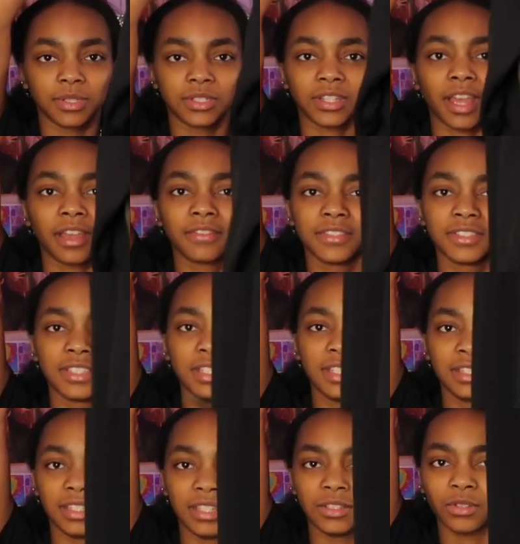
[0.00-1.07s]
which I've
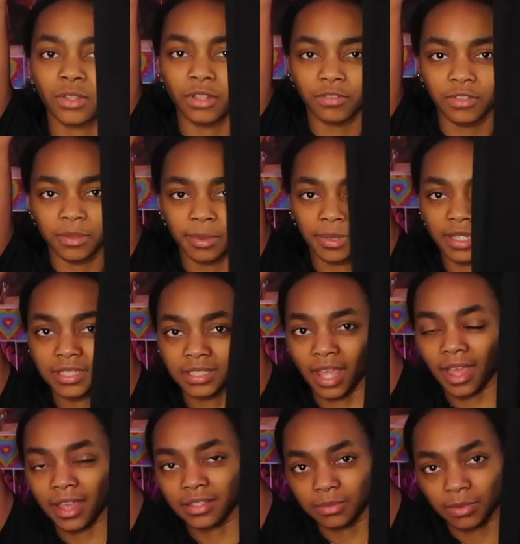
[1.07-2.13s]
seen these all over the place
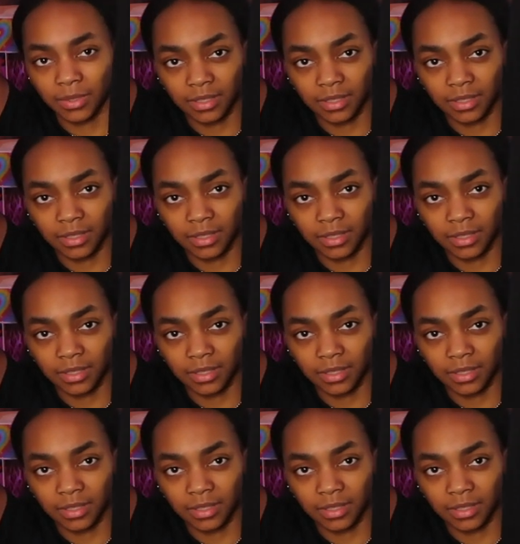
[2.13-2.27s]
as